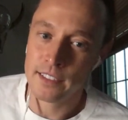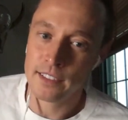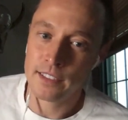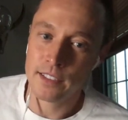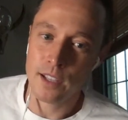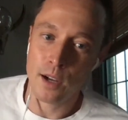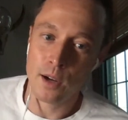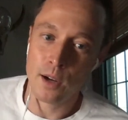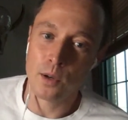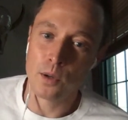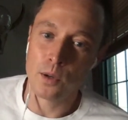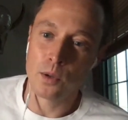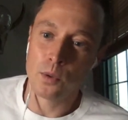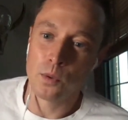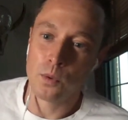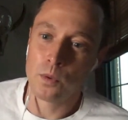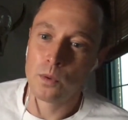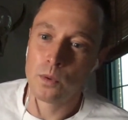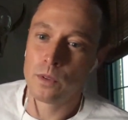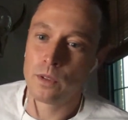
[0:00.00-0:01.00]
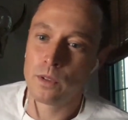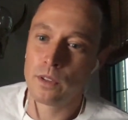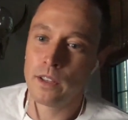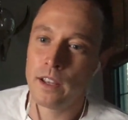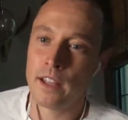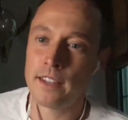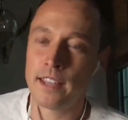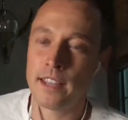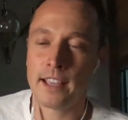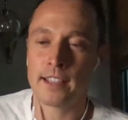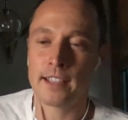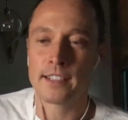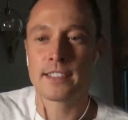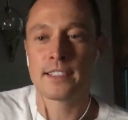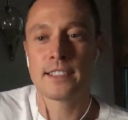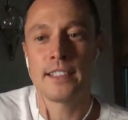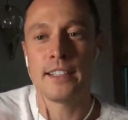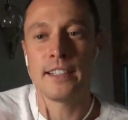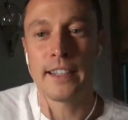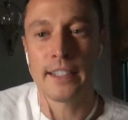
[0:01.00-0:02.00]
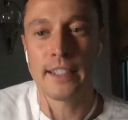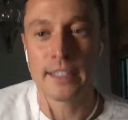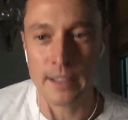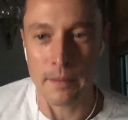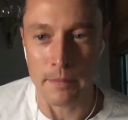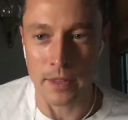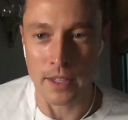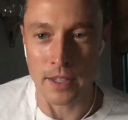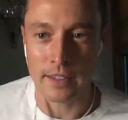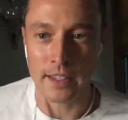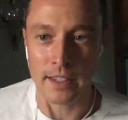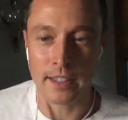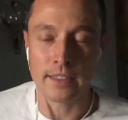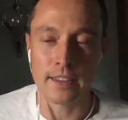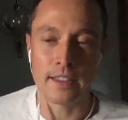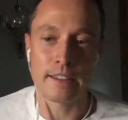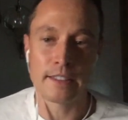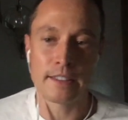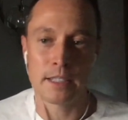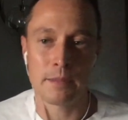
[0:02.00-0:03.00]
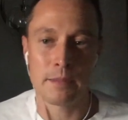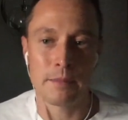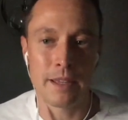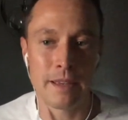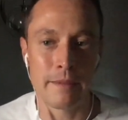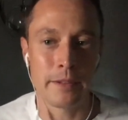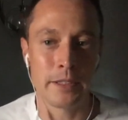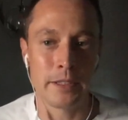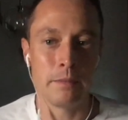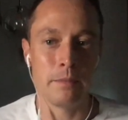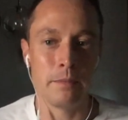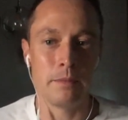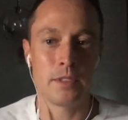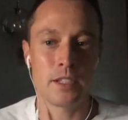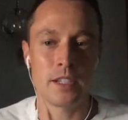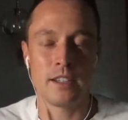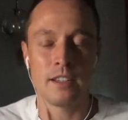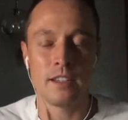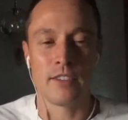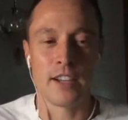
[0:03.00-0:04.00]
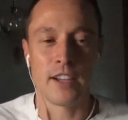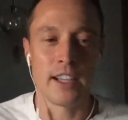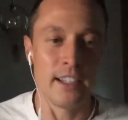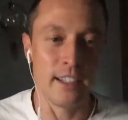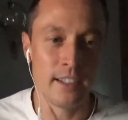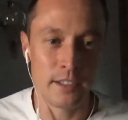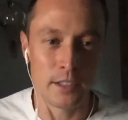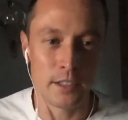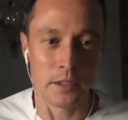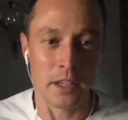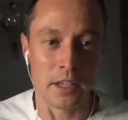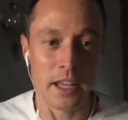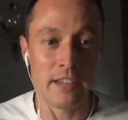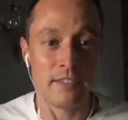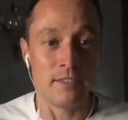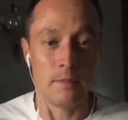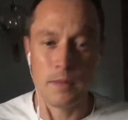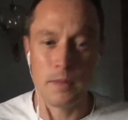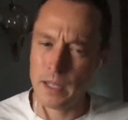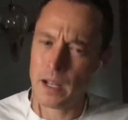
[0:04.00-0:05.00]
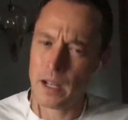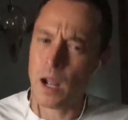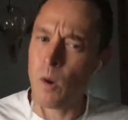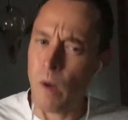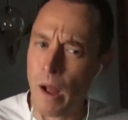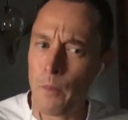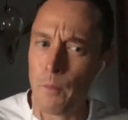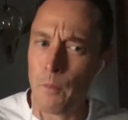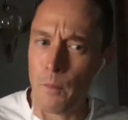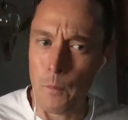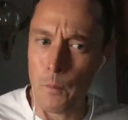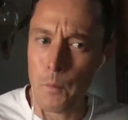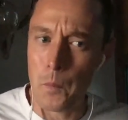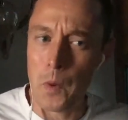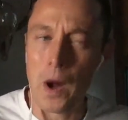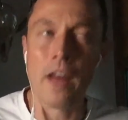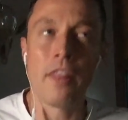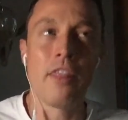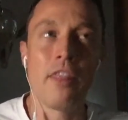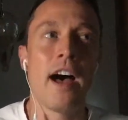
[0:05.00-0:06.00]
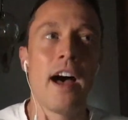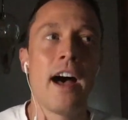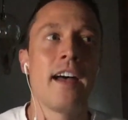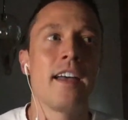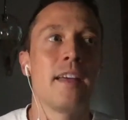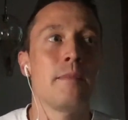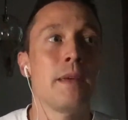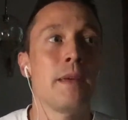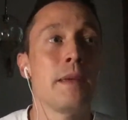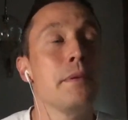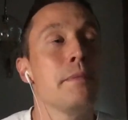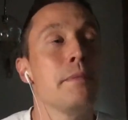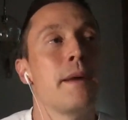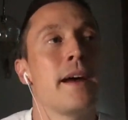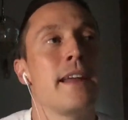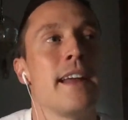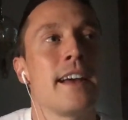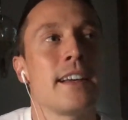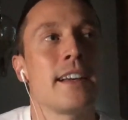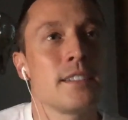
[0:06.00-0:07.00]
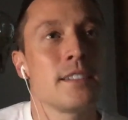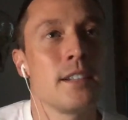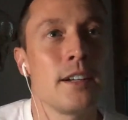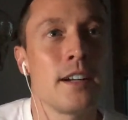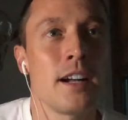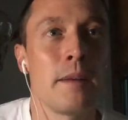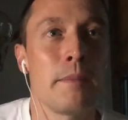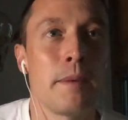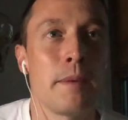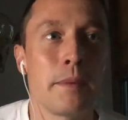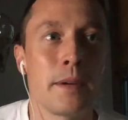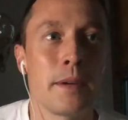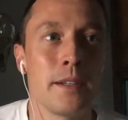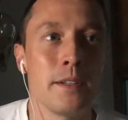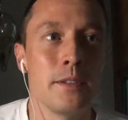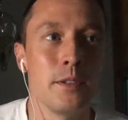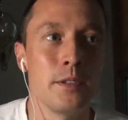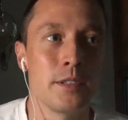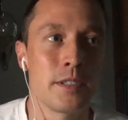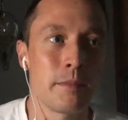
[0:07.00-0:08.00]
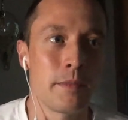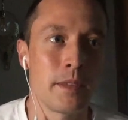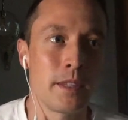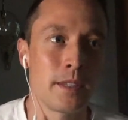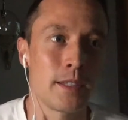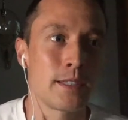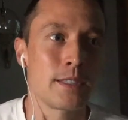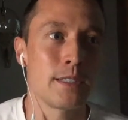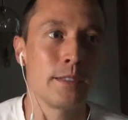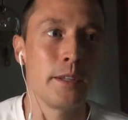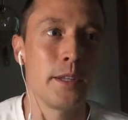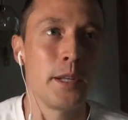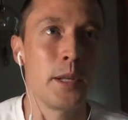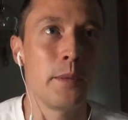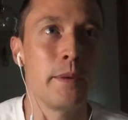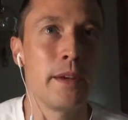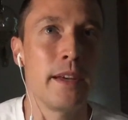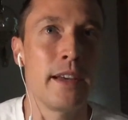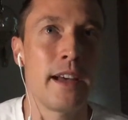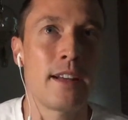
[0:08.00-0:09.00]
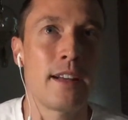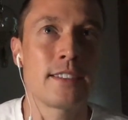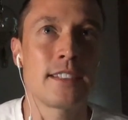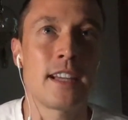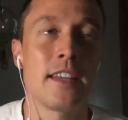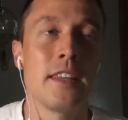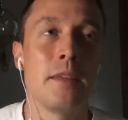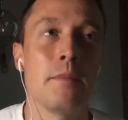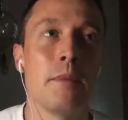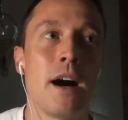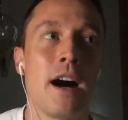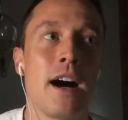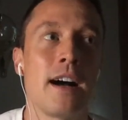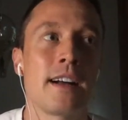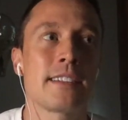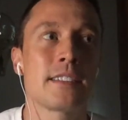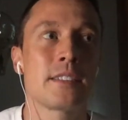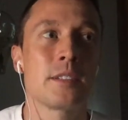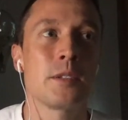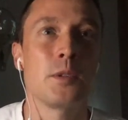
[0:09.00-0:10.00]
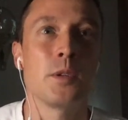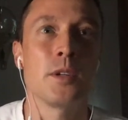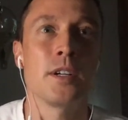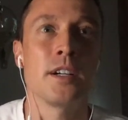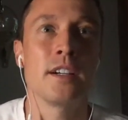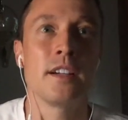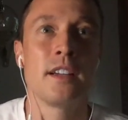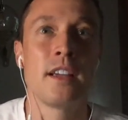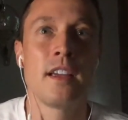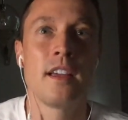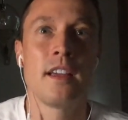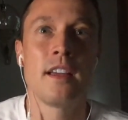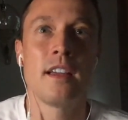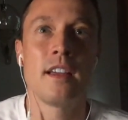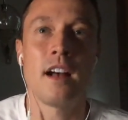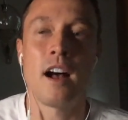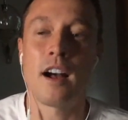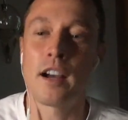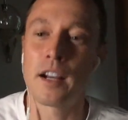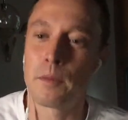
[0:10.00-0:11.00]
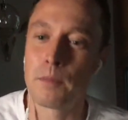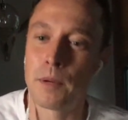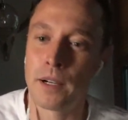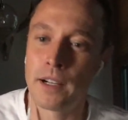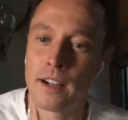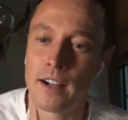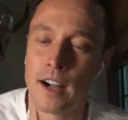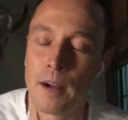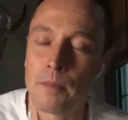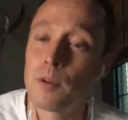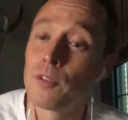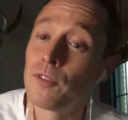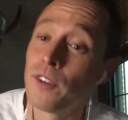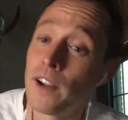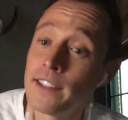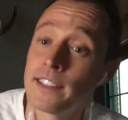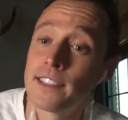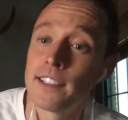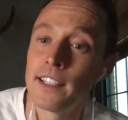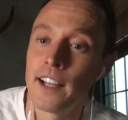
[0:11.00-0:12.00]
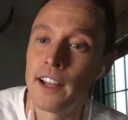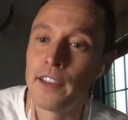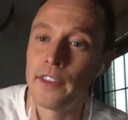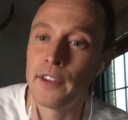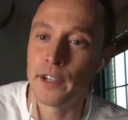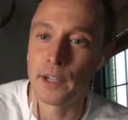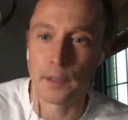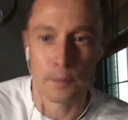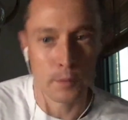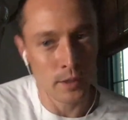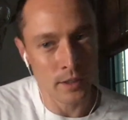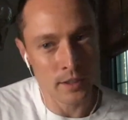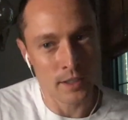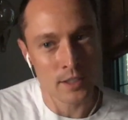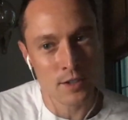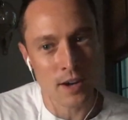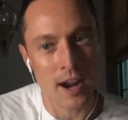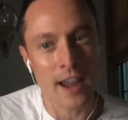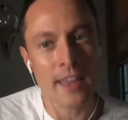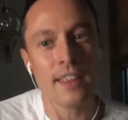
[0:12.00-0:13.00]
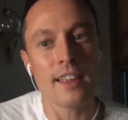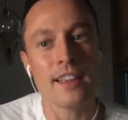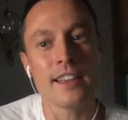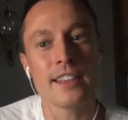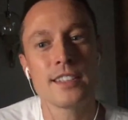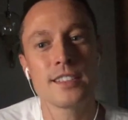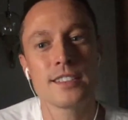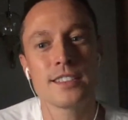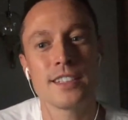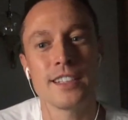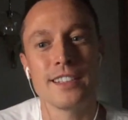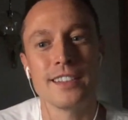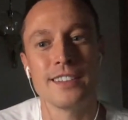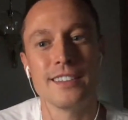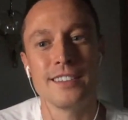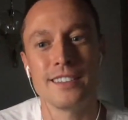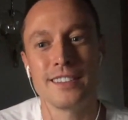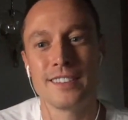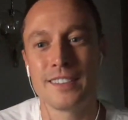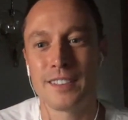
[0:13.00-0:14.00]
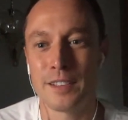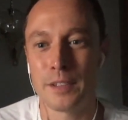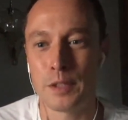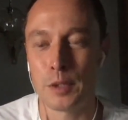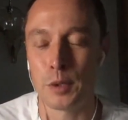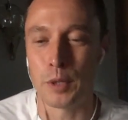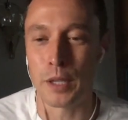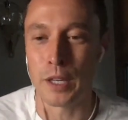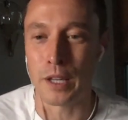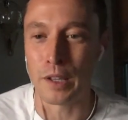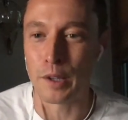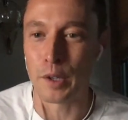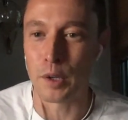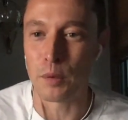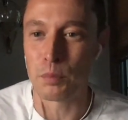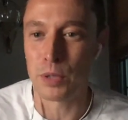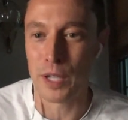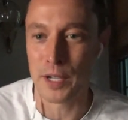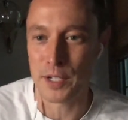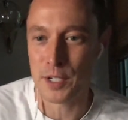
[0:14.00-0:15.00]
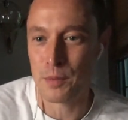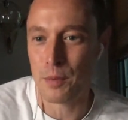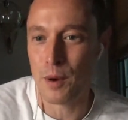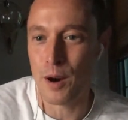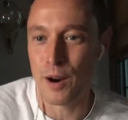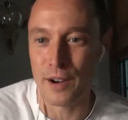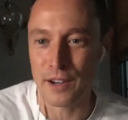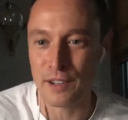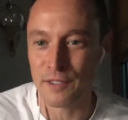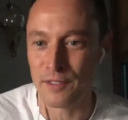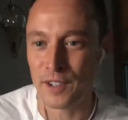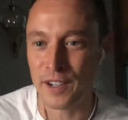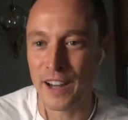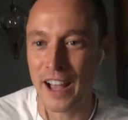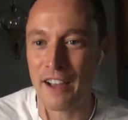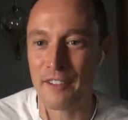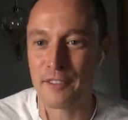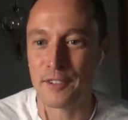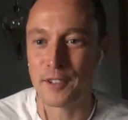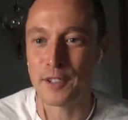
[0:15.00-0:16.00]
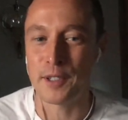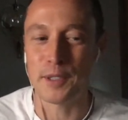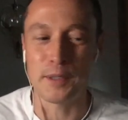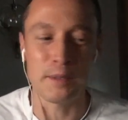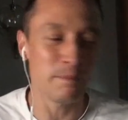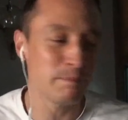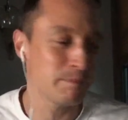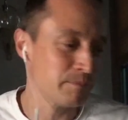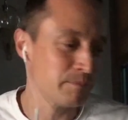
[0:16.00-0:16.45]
So it takes seeing something like this to be able to invite it into your life and be like, oh, I want that. And maybe my next hookup, I'm going to do something that's a little bit outside the box, or I'm going to bring a couple friends together and we're going to try this and do like a little pleasure party for an afternoon.